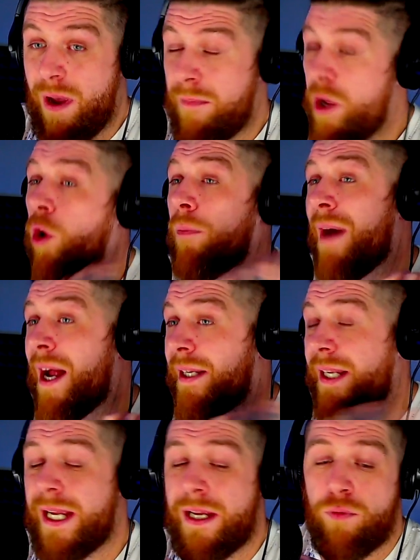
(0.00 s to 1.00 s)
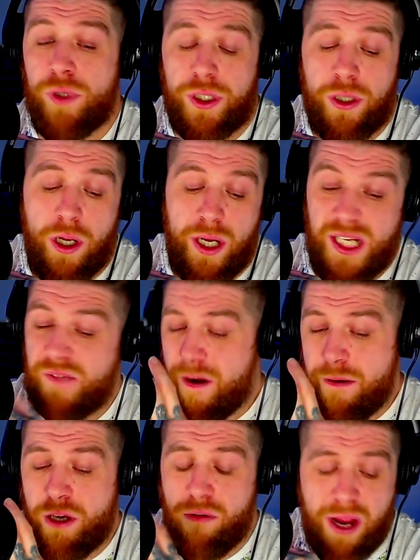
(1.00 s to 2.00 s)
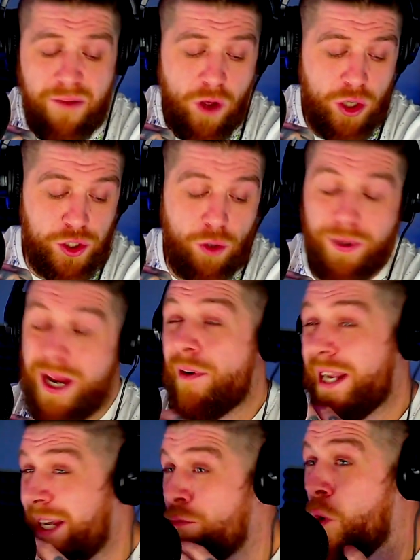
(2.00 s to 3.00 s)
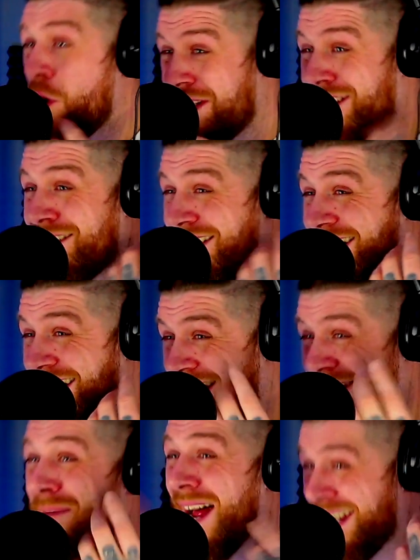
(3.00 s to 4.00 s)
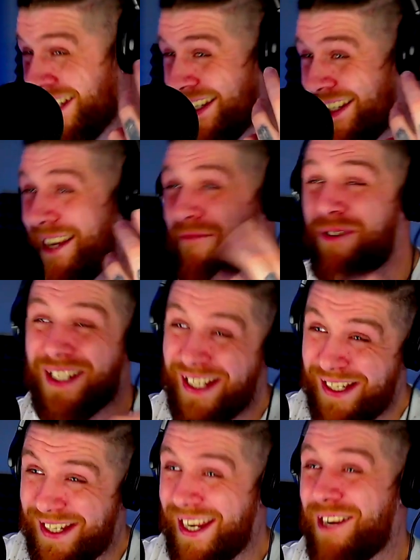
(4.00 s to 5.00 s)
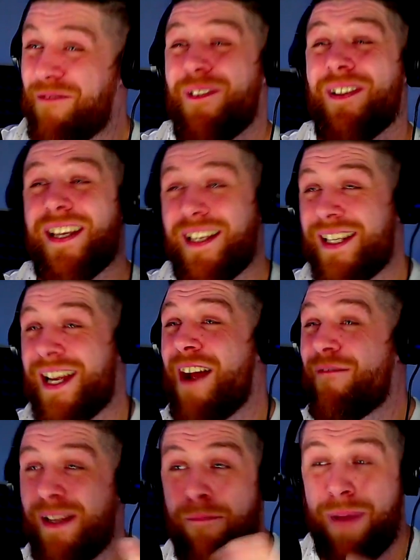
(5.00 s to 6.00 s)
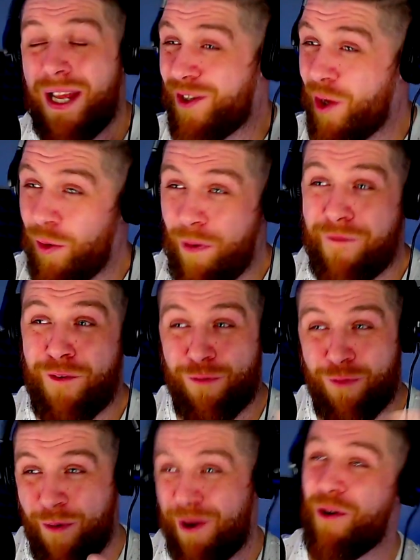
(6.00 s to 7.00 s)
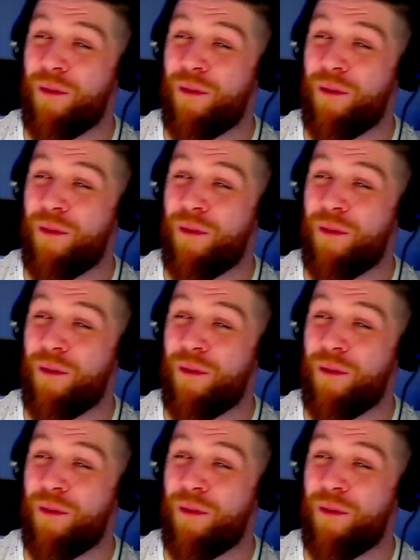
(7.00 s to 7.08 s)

My old man, he's very creative also. Now, he was in bands. He was lead singer and lead guitarist in bands all the way through growing up.